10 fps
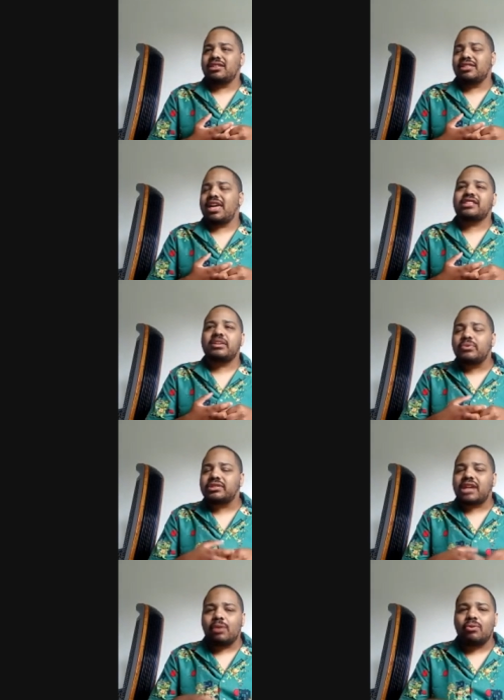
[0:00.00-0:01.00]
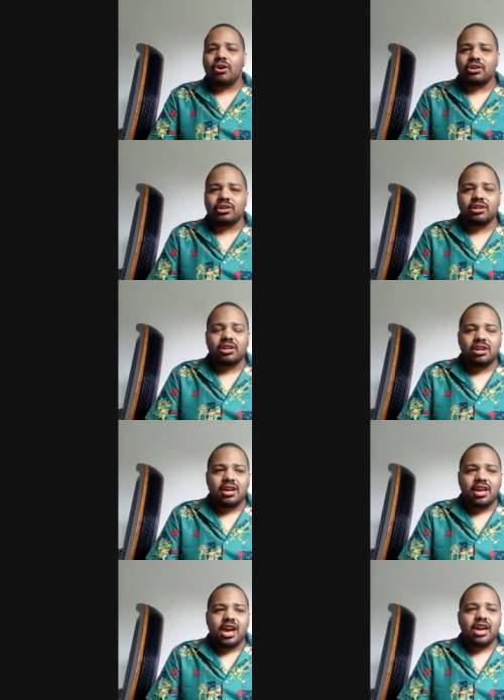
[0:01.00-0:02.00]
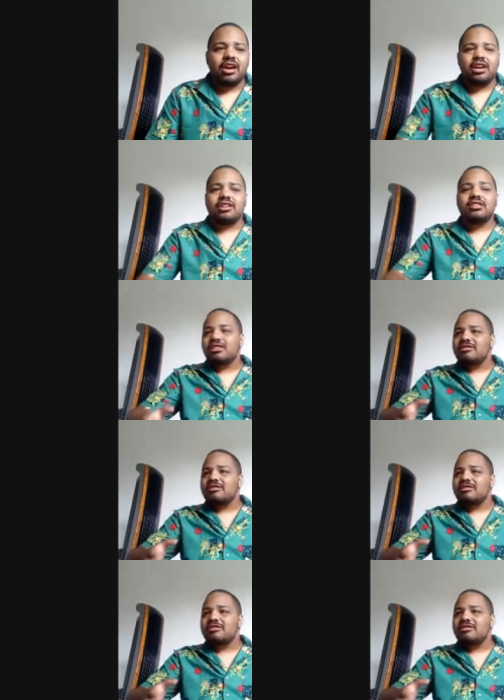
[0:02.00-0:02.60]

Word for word: last name was Skywalker," and